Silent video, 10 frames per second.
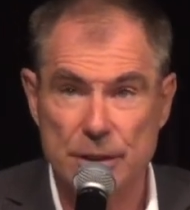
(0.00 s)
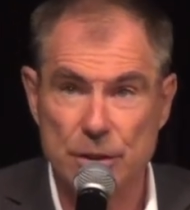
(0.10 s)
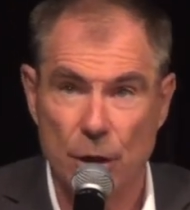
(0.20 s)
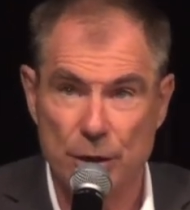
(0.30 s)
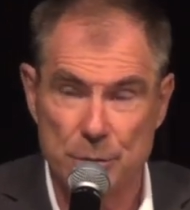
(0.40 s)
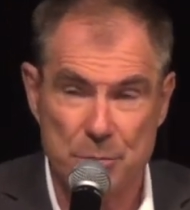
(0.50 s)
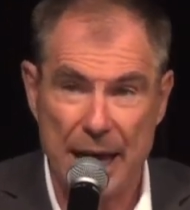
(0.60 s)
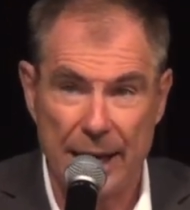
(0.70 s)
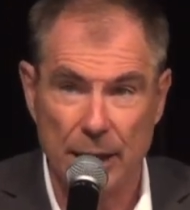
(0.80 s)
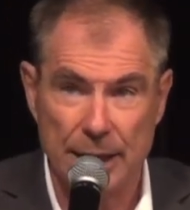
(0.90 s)
So it's a
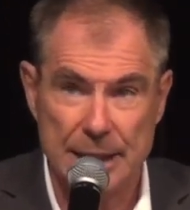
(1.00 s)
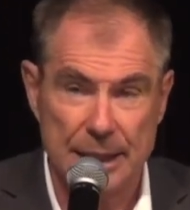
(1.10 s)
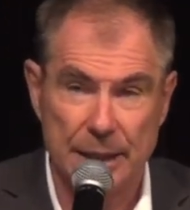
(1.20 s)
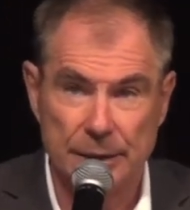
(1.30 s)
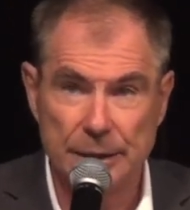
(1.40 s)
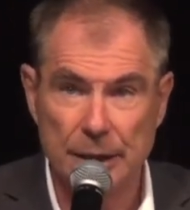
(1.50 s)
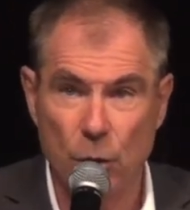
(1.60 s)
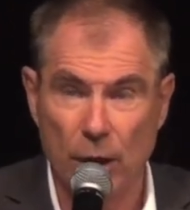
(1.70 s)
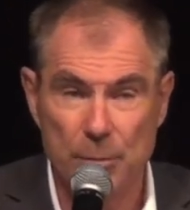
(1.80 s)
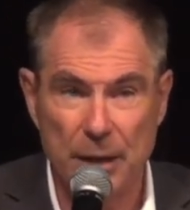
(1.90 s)
bad idea,
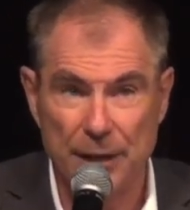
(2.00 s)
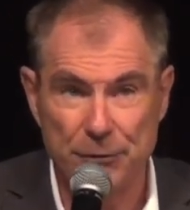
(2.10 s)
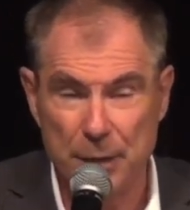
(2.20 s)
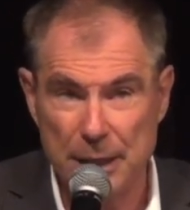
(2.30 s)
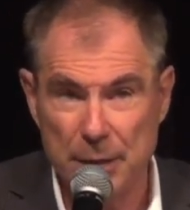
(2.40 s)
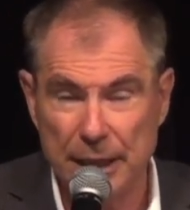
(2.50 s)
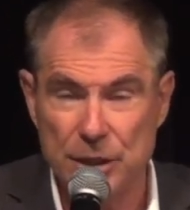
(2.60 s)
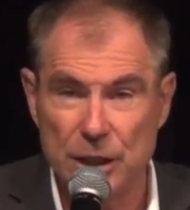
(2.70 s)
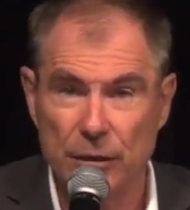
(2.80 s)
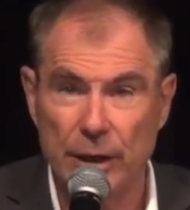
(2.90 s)
quite apart from any money
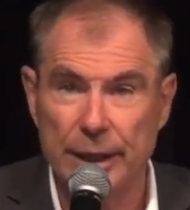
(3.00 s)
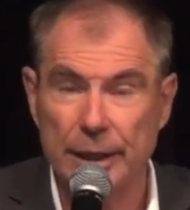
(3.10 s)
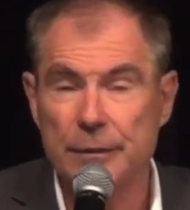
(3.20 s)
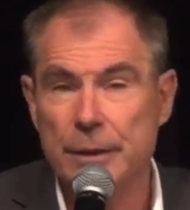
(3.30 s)
generated.